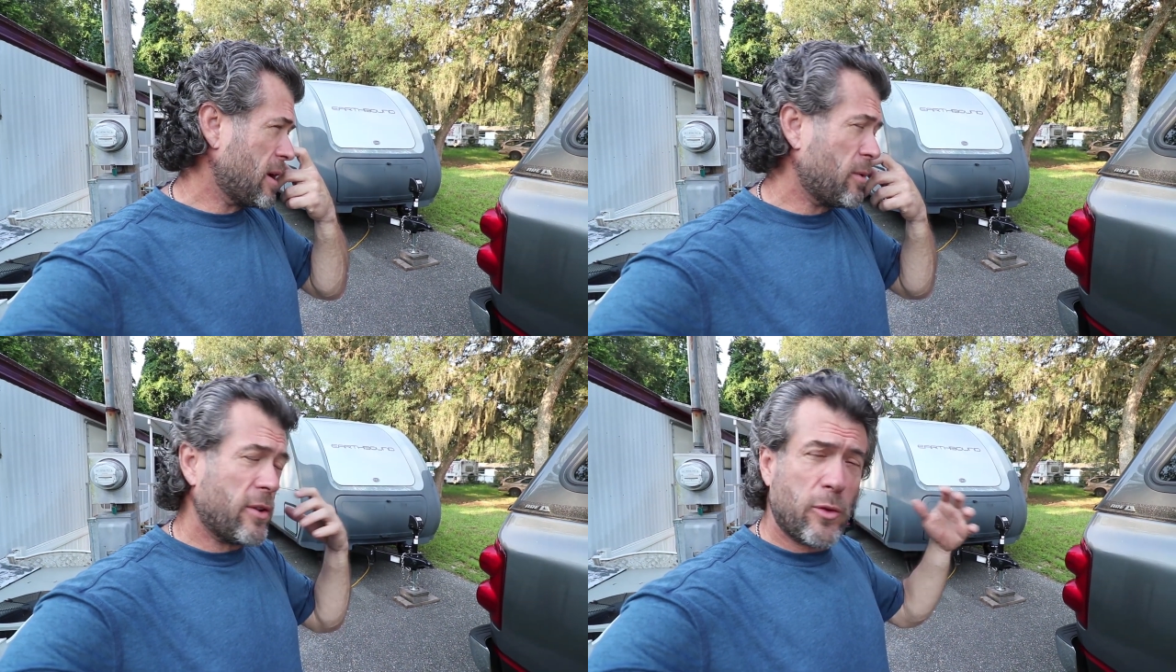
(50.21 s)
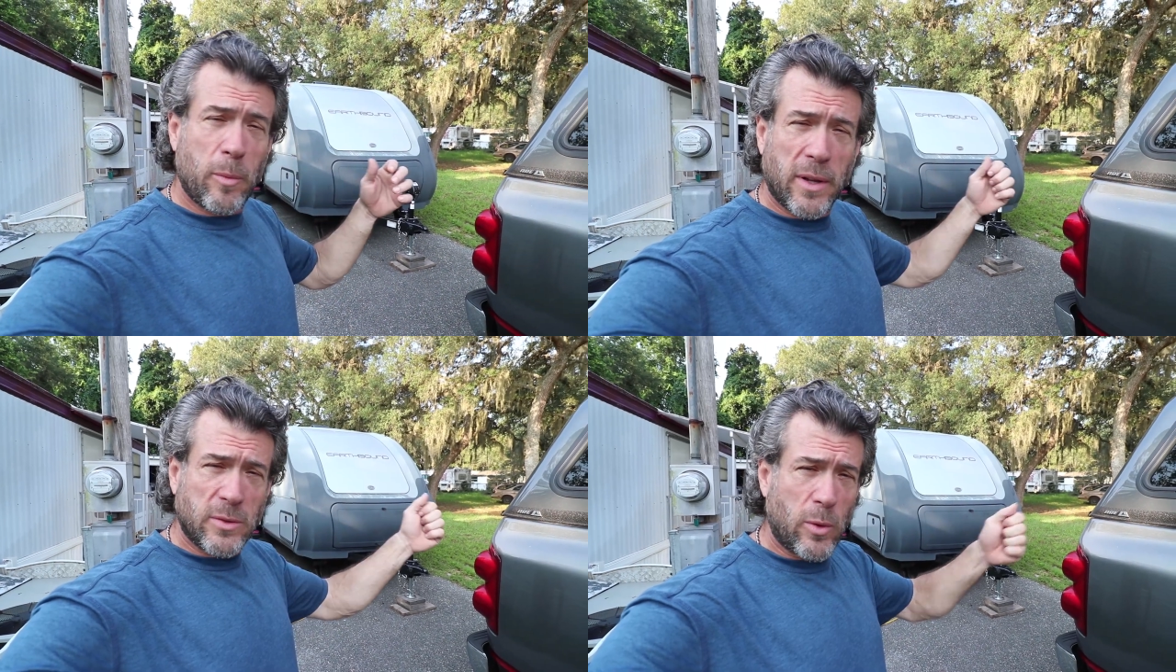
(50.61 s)
But I wanted to
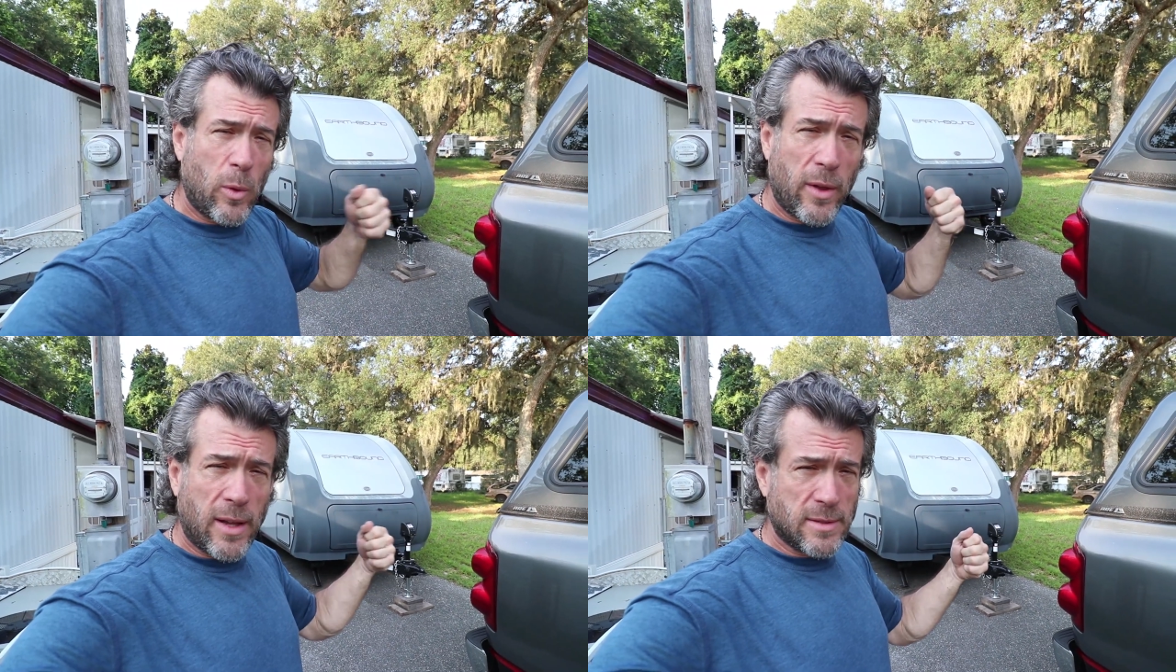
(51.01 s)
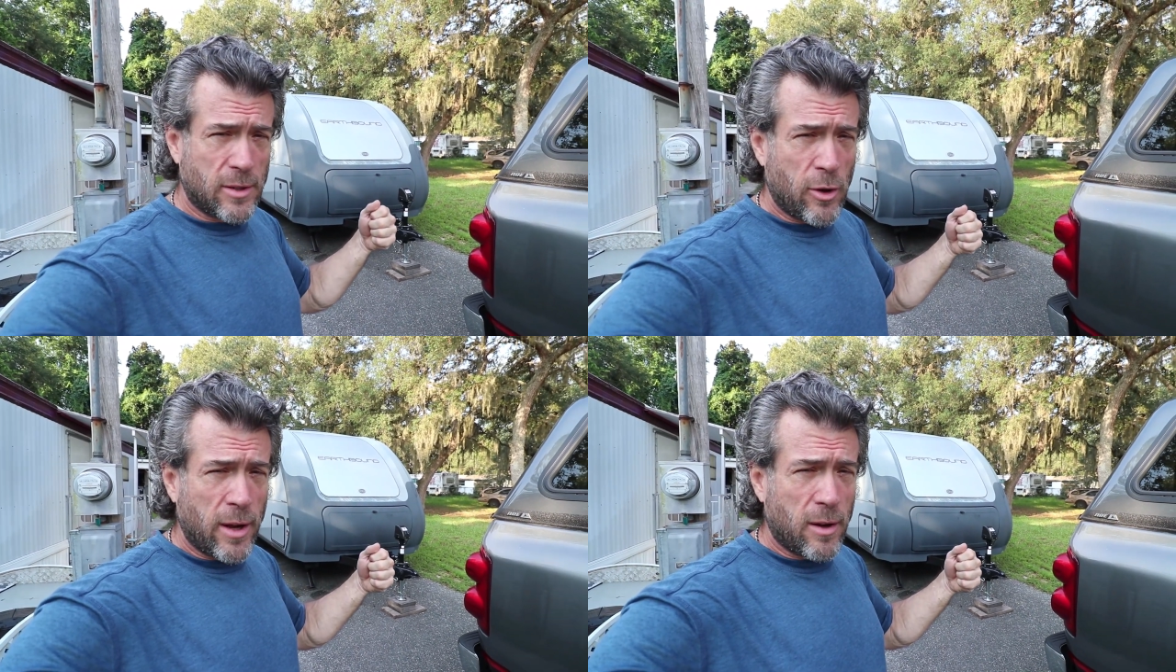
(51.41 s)
replace it with one that has a
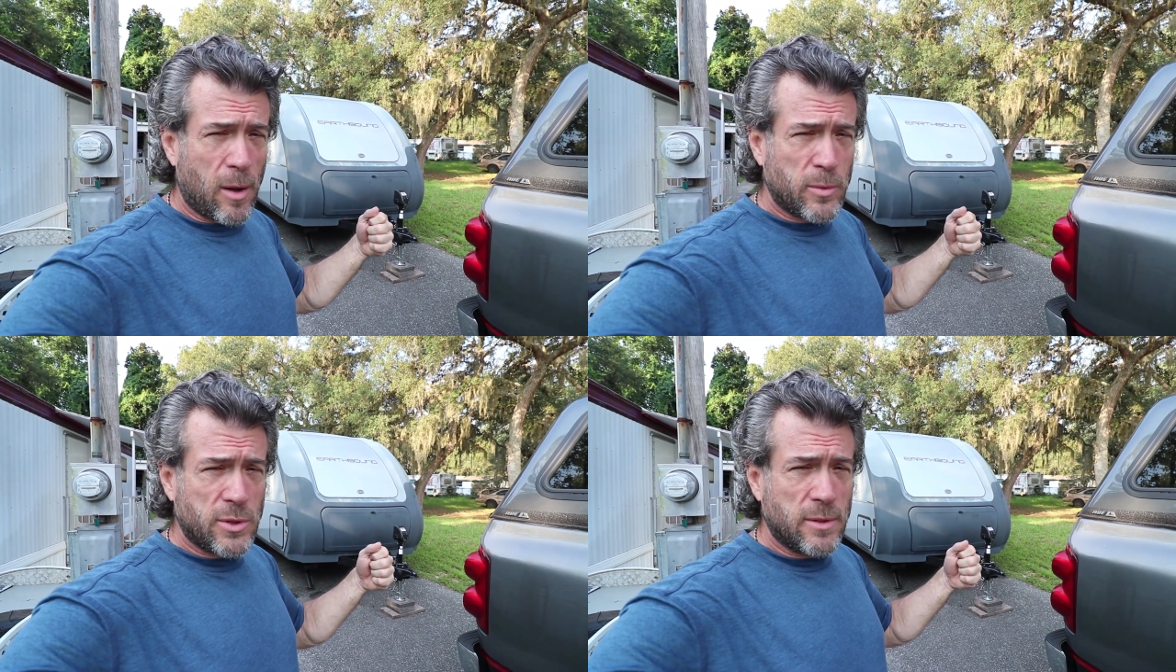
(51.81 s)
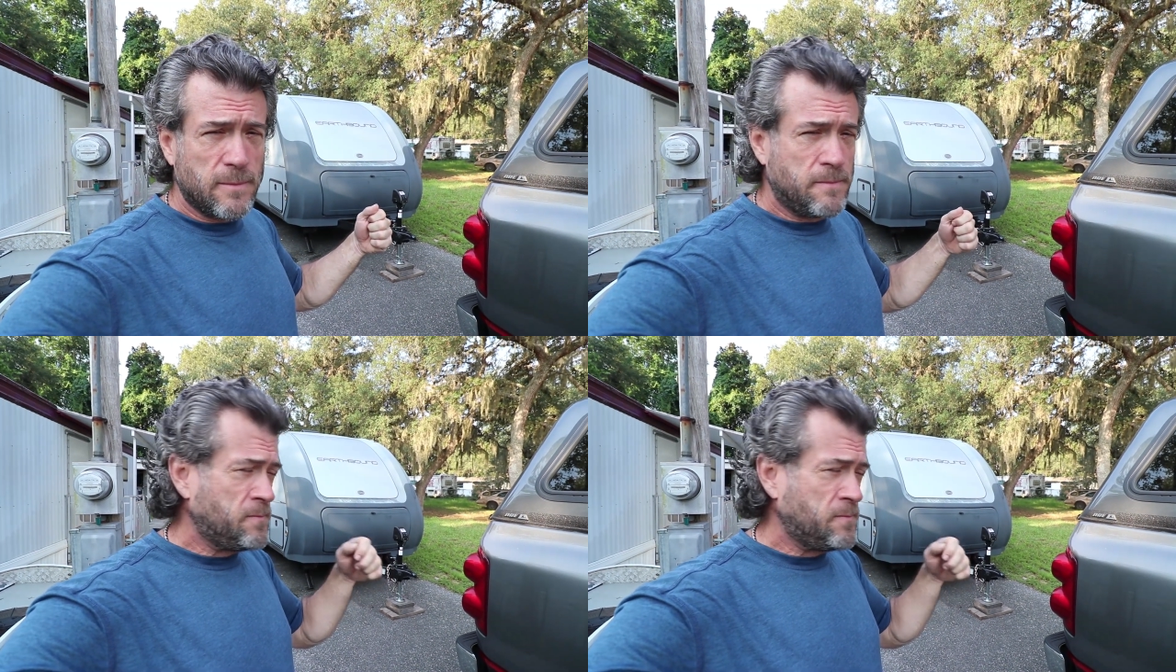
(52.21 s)
crank option.